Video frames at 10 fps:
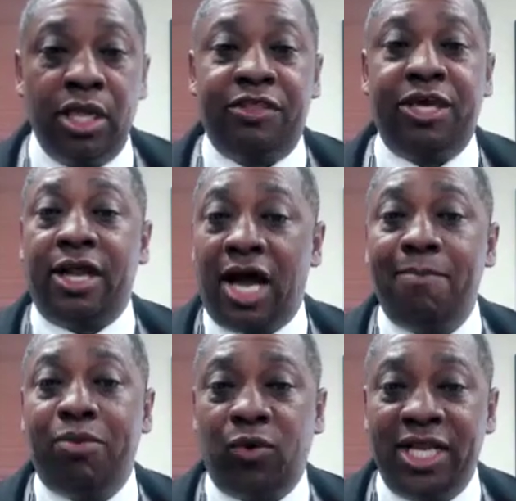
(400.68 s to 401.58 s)
that
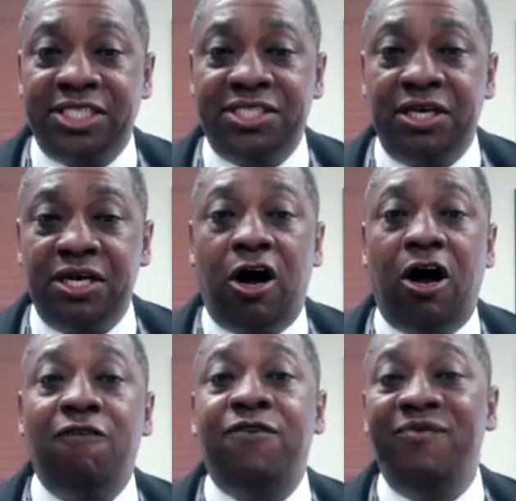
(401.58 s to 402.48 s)
operates
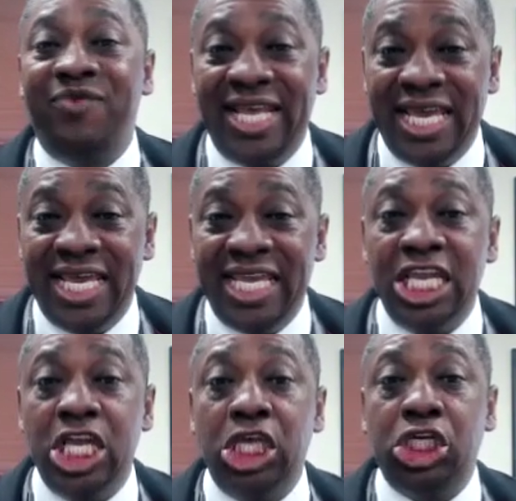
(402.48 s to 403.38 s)
off of
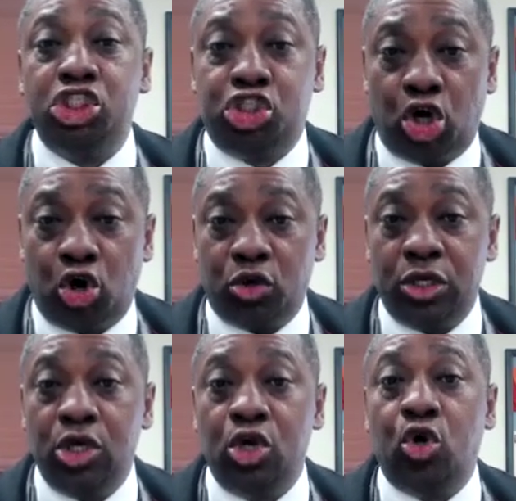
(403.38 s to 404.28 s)
knee-jerk
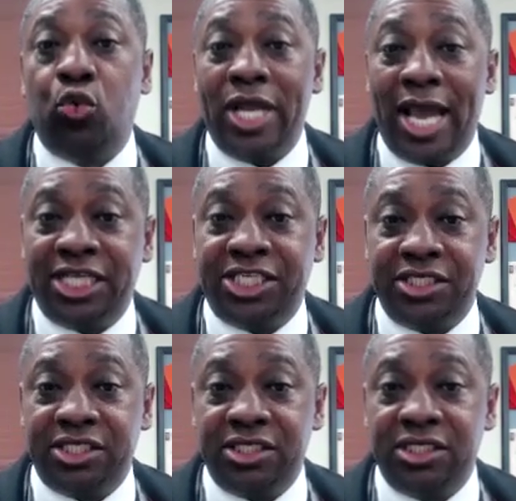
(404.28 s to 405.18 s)
reactions.
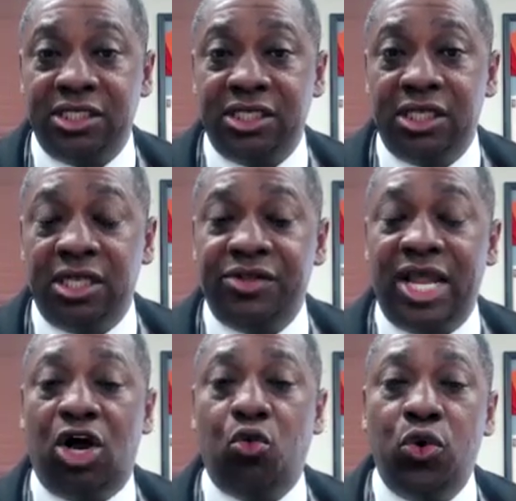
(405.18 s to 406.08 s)

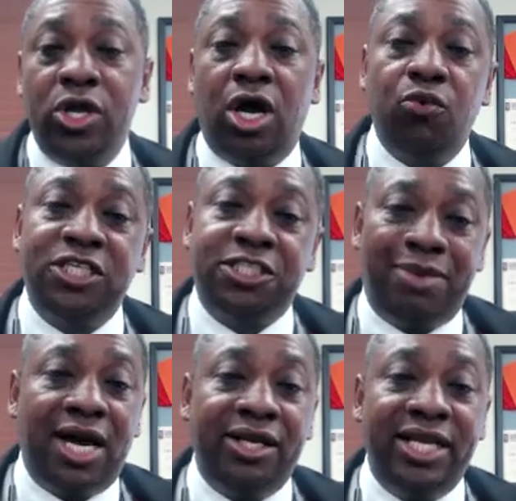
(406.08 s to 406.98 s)
Now, we are
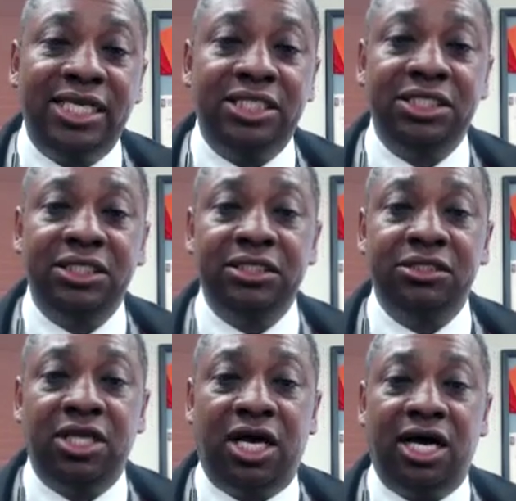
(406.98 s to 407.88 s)
responding
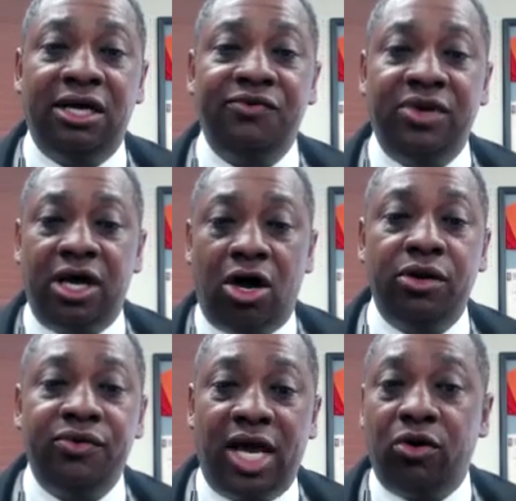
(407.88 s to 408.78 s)
not
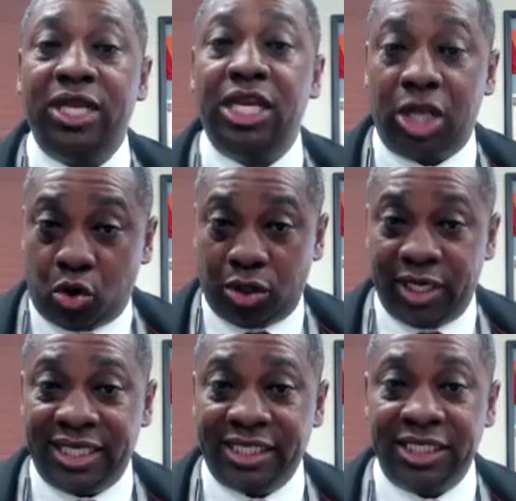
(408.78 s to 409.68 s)
only
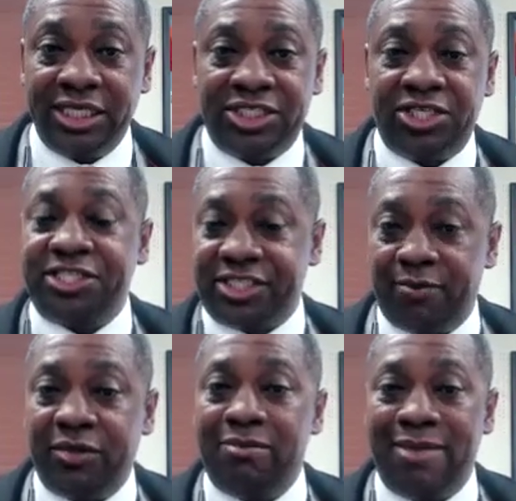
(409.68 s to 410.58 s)
locally to
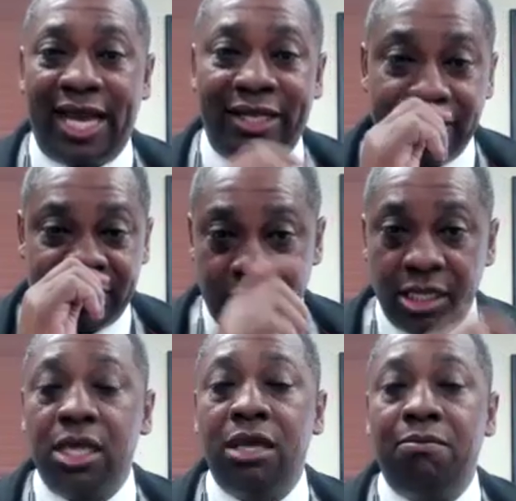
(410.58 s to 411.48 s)
some of the madness,
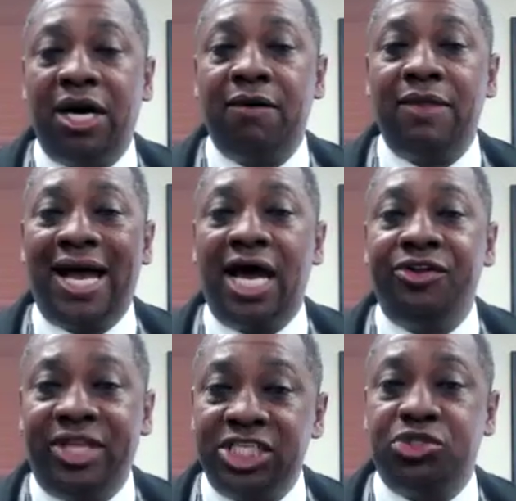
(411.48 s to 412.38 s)
but our
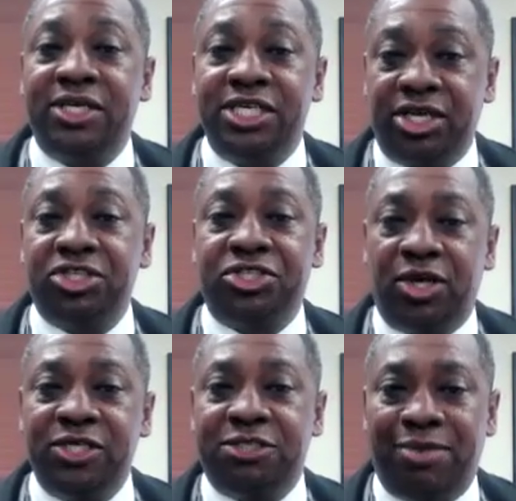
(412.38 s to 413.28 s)
district is also
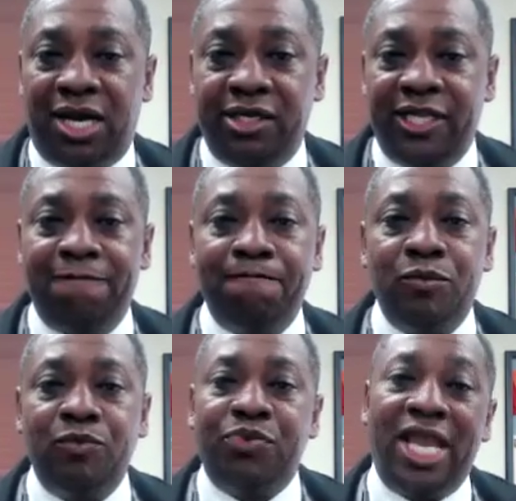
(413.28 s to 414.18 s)
responding,
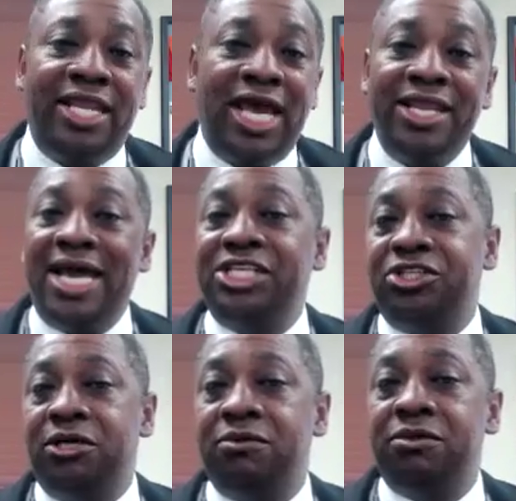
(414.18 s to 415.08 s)
and our
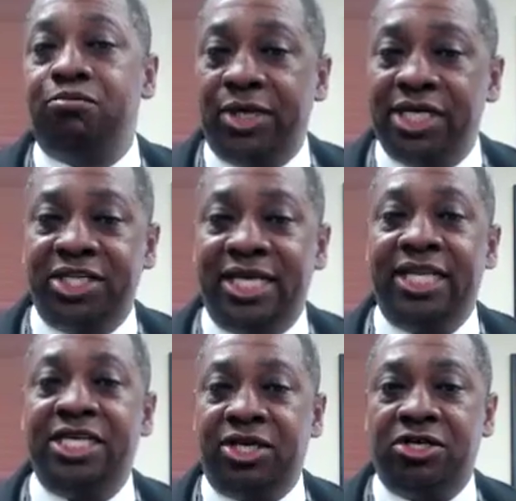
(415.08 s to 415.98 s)
national president
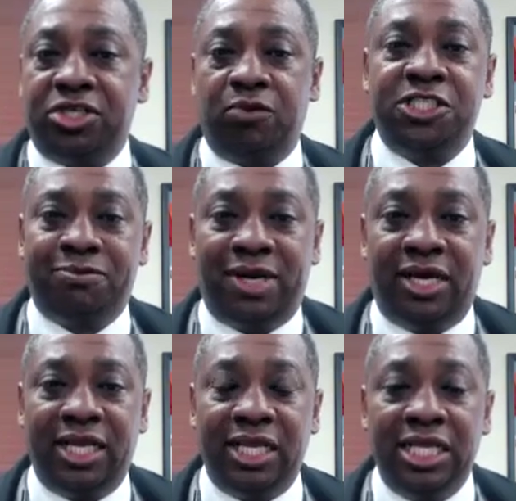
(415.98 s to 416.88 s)
is also
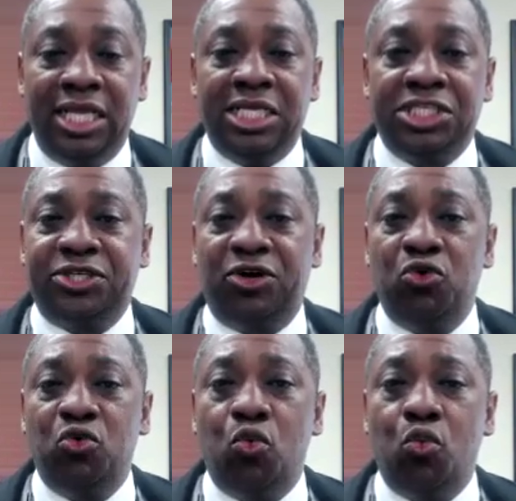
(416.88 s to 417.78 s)
responding.
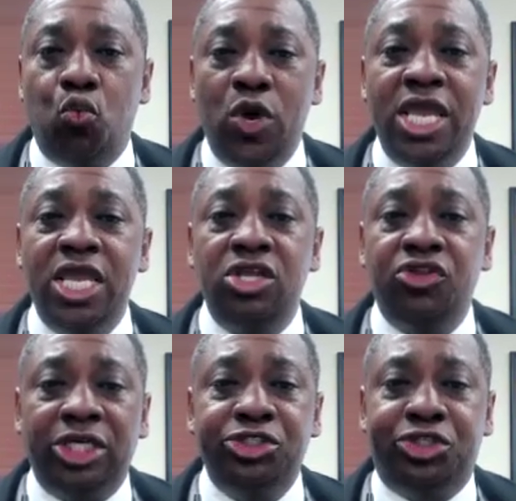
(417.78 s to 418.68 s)
So we
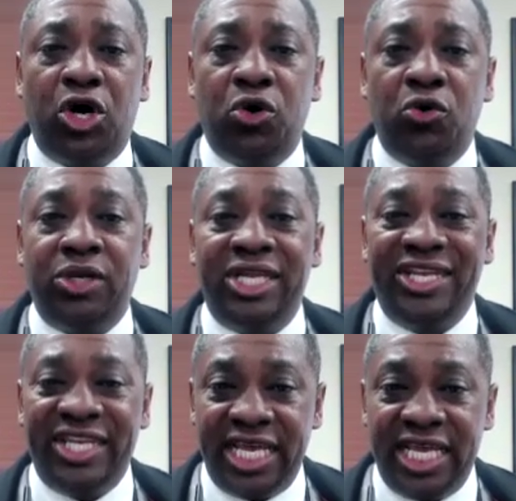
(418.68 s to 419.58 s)
don't
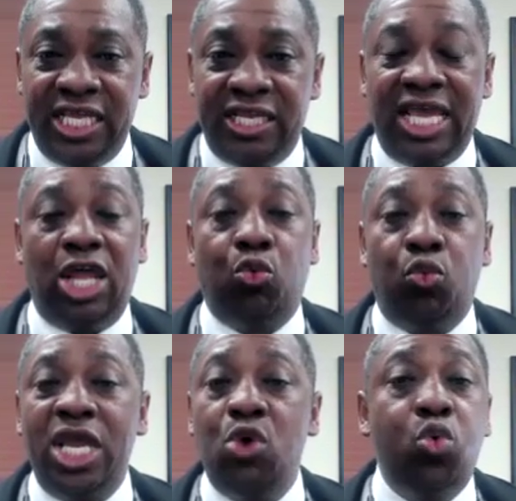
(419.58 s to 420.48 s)
need and
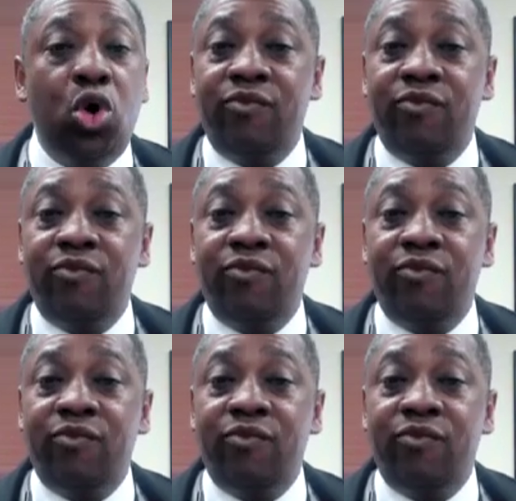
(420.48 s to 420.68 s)
we will